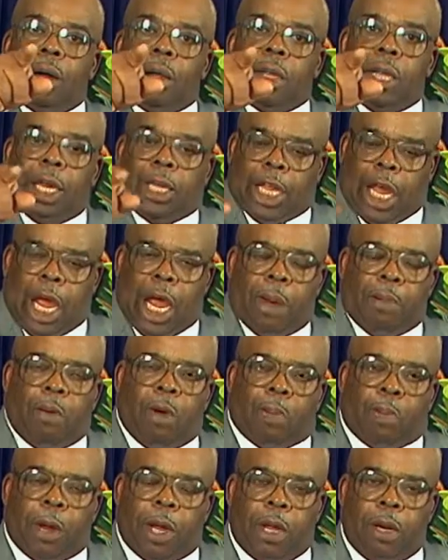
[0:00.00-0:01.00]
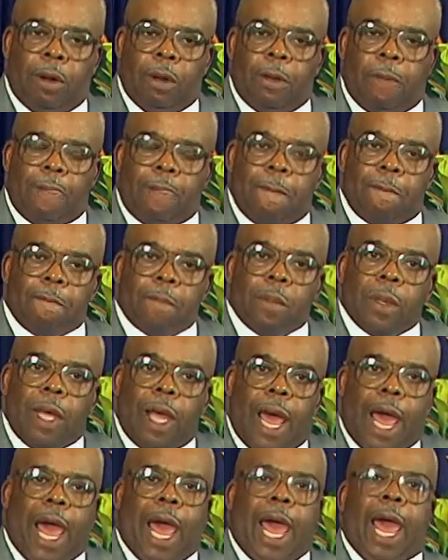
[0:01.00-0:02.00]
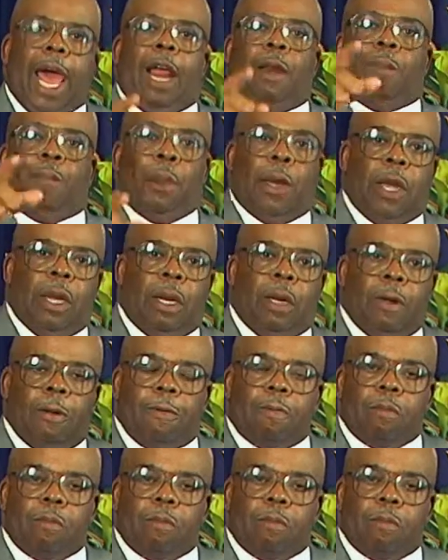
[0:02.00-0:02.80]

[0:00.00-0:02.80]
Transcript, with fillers: that came with Peter and Peter